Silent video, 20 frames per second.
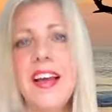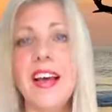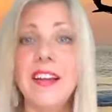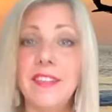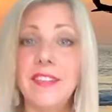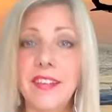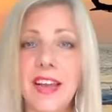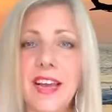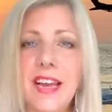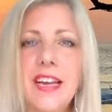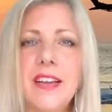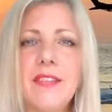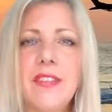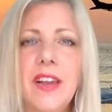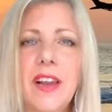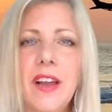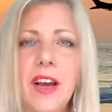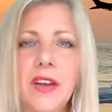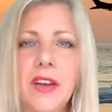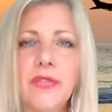A Day in
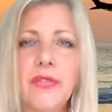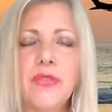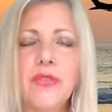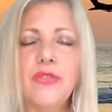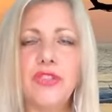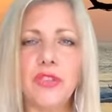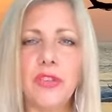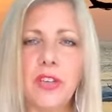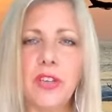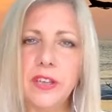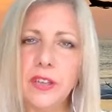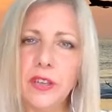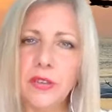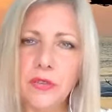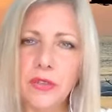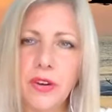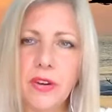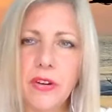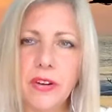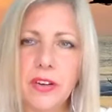the Life of Julian
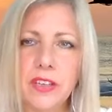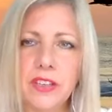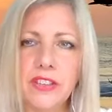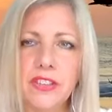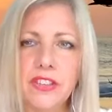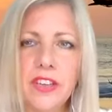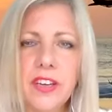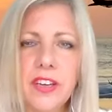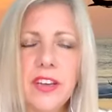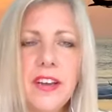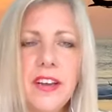of Norwich,